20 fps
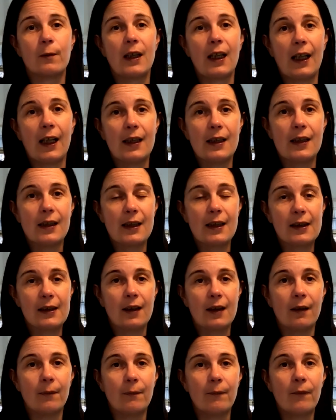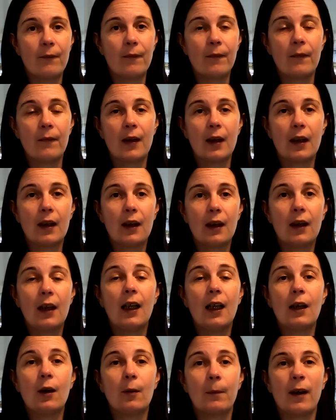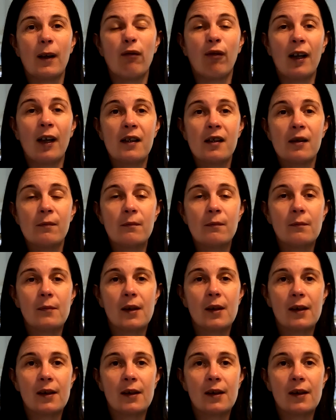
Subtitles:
weekend is a little bit random.